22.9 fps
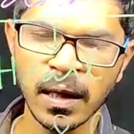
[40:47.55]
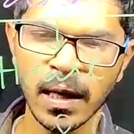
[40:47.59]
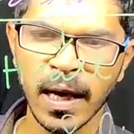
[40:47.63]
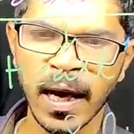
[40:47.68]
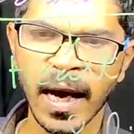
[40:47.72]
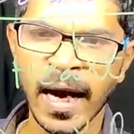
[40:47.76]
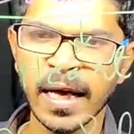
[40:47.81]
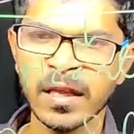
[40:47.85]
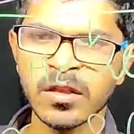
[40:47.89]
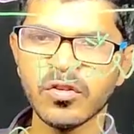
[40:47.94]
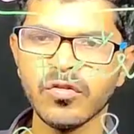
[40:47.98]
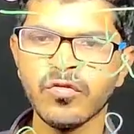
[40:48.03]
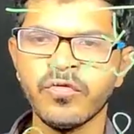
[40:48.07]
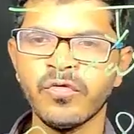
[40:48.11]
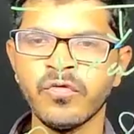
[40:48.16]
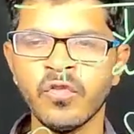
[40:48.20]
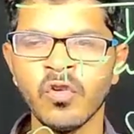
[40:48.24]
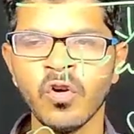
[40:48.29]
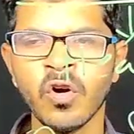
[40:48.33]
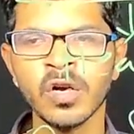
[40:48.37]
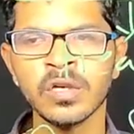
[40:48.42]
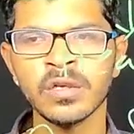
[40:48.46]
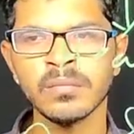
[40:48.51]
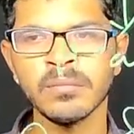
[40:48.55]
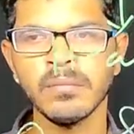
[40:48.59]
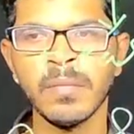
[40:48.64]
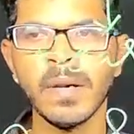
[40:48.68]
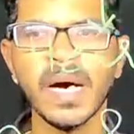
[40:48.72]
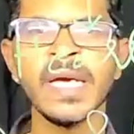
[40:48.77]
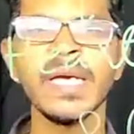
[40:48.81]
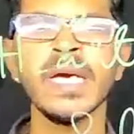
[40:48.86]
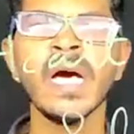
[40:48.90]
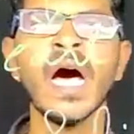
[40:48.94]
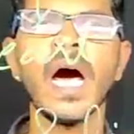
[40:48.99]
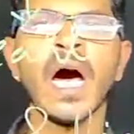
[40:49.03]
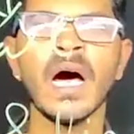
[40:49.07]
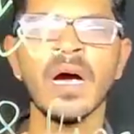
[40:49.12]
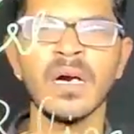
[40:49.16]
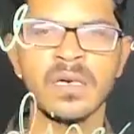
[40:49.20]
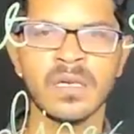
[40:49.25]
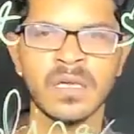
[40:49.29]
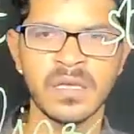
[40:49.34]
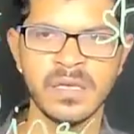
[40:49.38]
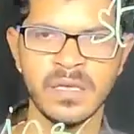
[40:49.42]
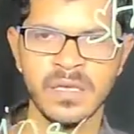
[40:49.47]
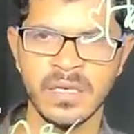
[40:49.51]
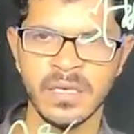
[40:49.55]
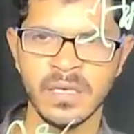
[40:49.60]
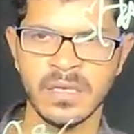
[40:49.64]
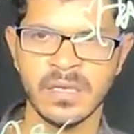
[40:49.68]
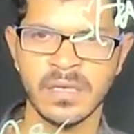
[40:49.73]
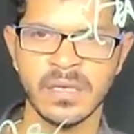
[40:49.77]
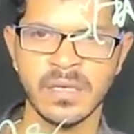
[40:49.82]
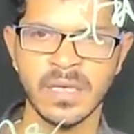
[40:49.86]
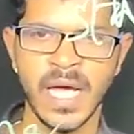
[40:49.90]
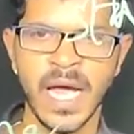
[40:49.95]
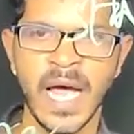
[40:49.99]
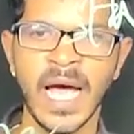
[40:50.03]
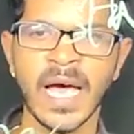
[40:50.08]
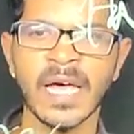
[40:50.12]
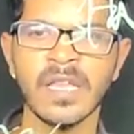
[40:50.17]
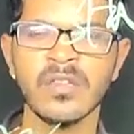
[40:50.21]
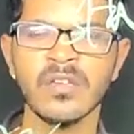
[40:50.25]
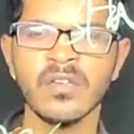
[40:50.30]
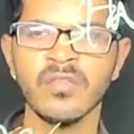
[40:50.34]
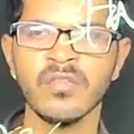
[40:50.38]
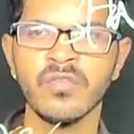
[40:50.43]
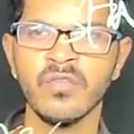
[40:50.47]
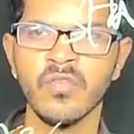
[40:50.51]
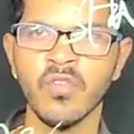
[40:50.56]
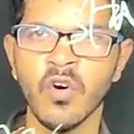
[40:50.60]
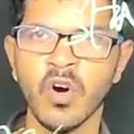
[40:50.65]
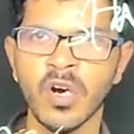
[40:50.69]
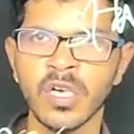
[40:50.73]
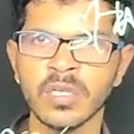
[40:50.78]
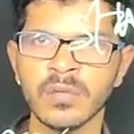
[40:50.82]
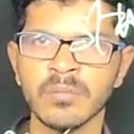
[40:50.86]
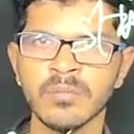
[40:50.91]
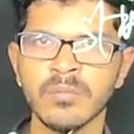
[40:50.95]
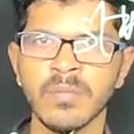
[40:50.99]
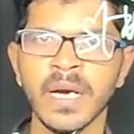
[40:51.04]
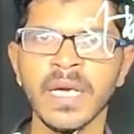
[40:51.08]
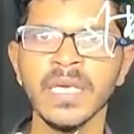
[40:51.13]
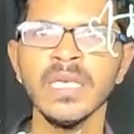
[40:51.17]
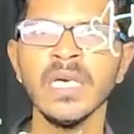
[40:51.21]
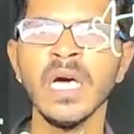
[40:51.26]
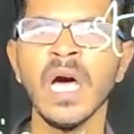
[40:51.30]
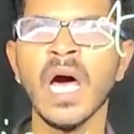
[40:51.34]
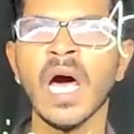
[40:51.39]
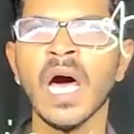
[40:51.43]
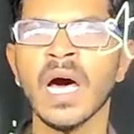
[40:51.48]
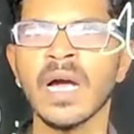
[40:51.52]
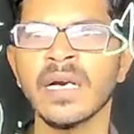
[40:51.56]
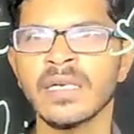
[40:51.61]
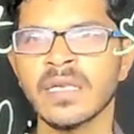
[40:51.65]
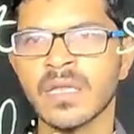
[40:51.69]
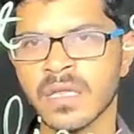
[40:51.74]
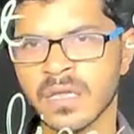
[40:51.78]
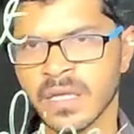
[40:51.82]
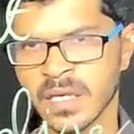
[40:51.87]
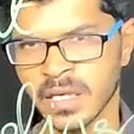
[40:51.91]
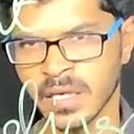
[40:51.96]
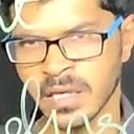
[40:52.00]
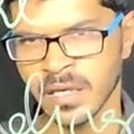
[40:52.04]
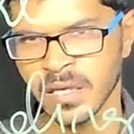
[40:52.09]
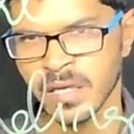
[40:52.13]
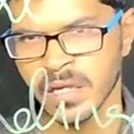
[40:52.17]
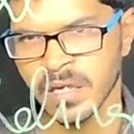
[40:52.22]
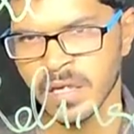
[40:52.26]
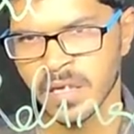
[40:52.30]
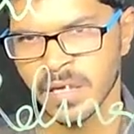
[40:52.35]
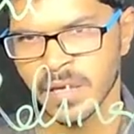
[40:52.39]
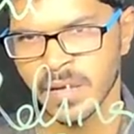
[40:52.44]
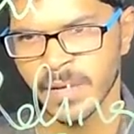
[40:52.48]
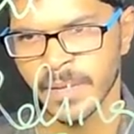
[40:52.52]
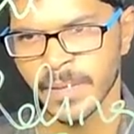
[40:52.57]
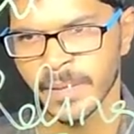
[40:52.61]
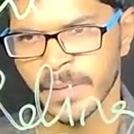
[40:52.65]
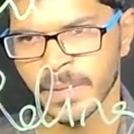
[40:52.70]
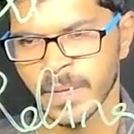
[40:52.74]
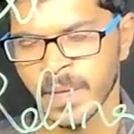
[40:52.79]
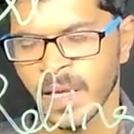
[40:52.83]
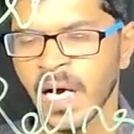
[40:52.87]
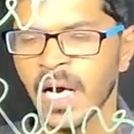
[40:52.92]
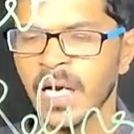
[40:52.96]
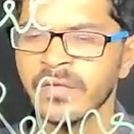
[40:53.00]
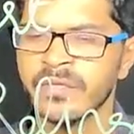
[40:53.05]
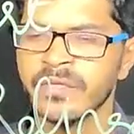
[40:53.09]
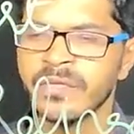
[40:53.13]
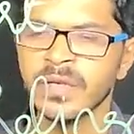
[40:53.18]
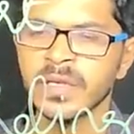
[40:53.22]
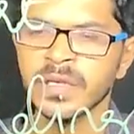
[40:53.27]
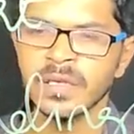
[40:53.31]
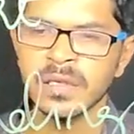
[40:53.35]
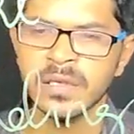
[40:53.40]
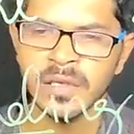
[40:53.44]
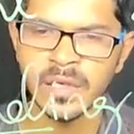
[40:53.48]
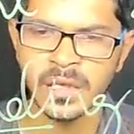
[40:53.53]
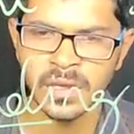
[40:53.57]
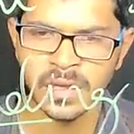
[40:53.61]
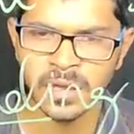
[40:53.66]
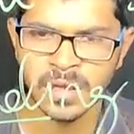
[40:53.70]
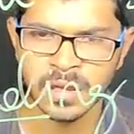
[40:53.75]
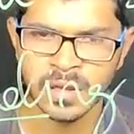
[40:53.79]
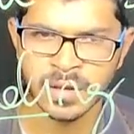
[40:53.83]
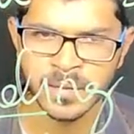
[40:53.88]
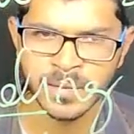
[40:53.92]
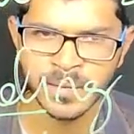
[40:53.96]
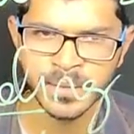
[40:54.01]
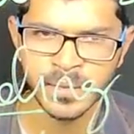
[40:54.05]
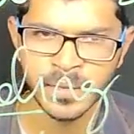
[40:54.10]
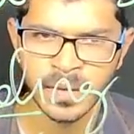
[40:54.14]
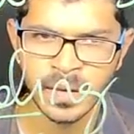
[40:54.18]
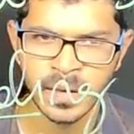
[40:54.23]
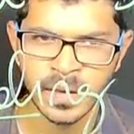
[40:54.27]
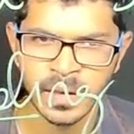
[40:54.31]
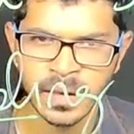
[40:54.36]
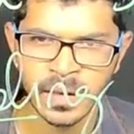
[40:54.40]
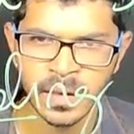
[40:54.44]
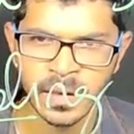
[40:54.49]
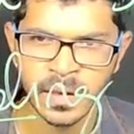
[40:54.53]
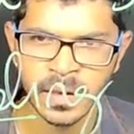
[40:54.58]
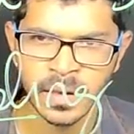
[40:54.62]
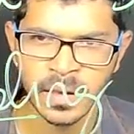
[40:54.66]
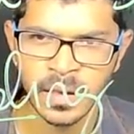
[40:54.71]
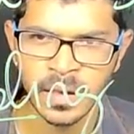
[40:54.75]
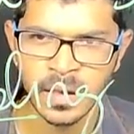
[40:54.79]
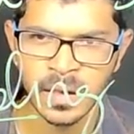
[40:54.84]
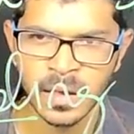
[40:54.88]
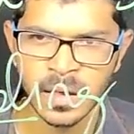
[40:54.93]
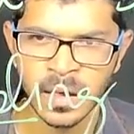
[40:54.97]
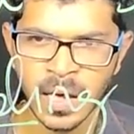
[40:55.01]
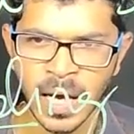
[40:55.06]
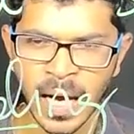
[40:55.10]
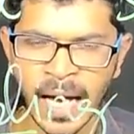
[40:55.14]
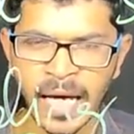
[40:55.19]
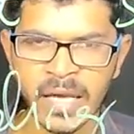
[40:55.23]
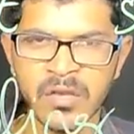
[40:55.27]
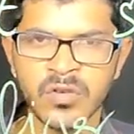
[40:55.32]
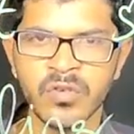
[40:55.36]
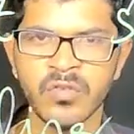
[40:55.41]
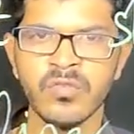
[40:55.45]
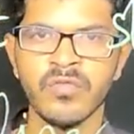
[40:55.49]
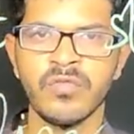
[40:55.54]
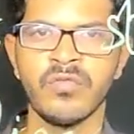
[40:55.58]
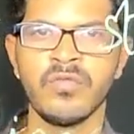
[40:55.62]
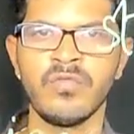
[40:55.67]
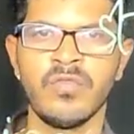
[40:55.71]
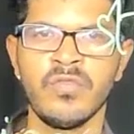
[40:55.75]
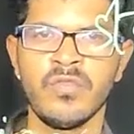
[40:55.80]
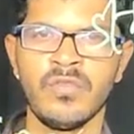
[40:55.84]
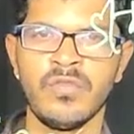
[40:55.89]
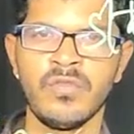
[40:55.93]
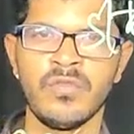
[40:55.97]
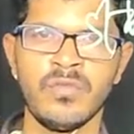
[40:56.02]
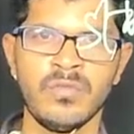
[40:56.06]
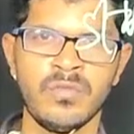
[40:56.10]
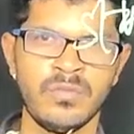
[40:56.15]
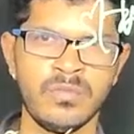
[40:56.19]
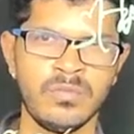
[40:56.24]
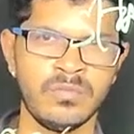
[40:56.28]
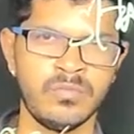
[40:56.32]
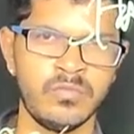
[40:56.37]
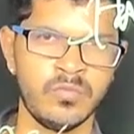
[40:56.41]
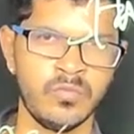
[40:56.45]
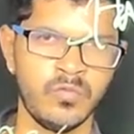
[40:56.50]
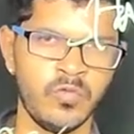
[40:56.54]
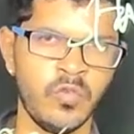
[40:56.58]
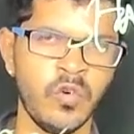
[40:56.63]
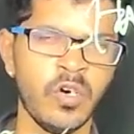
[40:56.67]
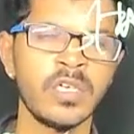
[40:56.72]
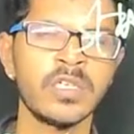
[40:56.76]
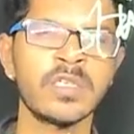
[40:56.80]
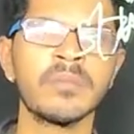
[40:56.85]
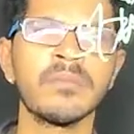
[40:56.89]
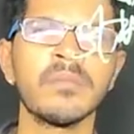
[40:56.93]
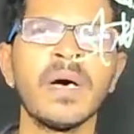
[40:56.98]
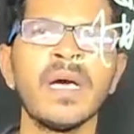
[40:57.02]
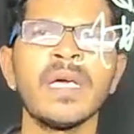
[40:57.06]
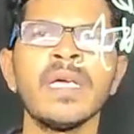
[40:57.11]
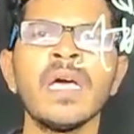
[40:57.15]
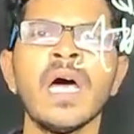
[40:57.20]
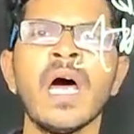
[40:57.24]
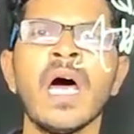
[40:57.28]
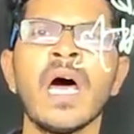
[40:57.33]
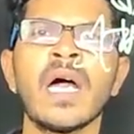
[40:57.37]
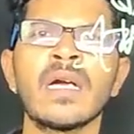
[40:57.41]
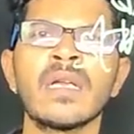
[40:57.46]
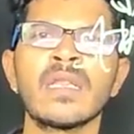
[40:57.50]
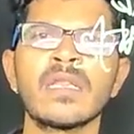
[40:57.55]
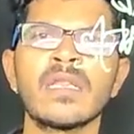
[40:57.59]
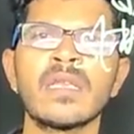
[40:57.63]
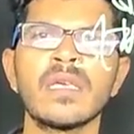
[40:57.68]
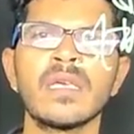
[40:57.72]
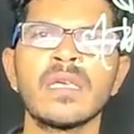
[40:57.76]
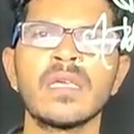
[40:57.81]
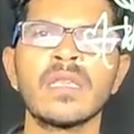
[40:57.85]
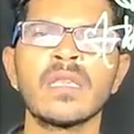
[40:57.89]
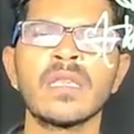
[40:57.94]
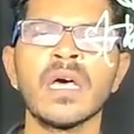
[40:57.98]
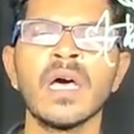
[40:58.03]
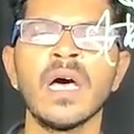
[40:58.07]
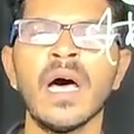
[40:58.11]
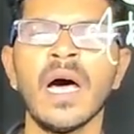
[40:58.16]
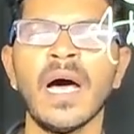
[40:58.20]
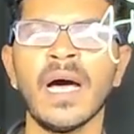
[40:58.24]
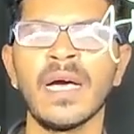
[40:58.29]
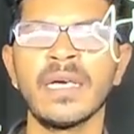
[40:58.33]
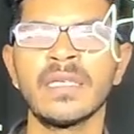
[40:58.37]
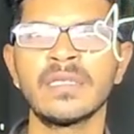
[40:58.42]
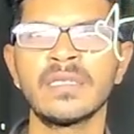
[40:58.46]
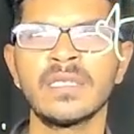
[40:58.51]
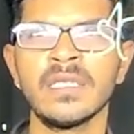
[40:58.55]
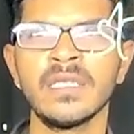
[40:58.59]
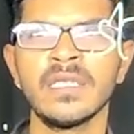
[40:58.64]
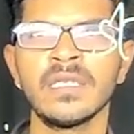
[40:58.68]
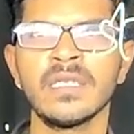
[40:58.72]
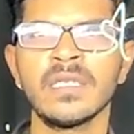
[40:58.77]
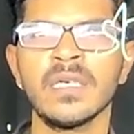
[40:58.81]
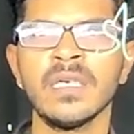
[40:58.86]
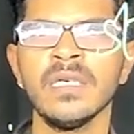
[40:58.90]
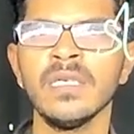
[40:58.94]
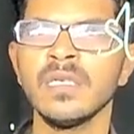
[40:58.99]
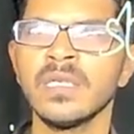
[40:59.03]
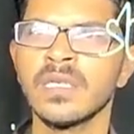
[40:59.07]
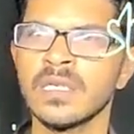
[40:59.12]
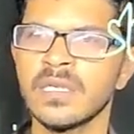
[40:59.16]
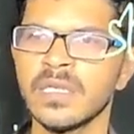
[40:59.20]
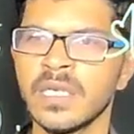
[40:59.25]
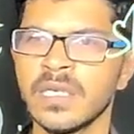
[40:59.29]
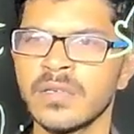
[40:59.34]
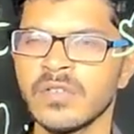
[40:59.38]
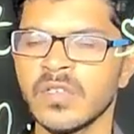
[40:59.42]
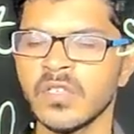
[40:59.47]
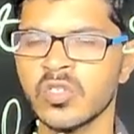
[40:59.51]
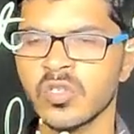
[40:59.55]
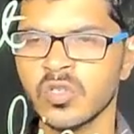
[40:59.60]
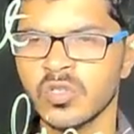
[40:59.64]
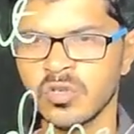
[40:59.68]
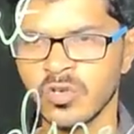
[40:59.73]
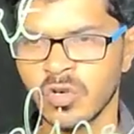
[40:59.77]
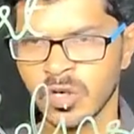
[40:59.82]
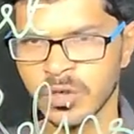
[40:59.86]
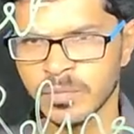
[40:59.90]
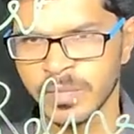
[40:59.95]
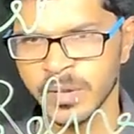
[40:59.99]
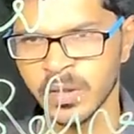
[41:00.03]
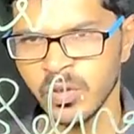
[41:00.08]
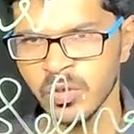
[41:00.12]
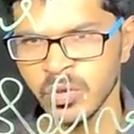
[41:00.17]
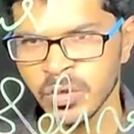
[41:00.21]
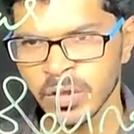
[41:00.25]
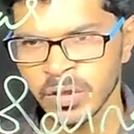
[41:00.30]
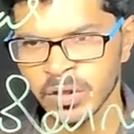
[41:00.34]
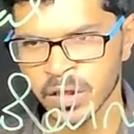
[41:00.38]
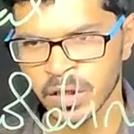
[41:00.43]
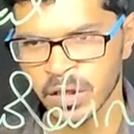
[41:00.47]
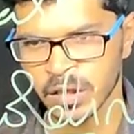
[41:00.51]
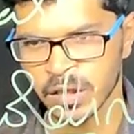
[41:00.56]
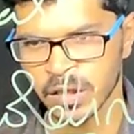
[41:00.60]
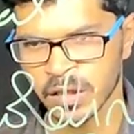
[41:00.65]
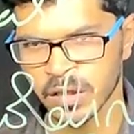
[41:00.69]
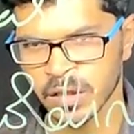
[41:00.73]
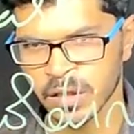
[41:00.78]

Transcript: As of what my heart says. As of what my heart says, I feel this. As of what my heart says, I think that we should not be doing this.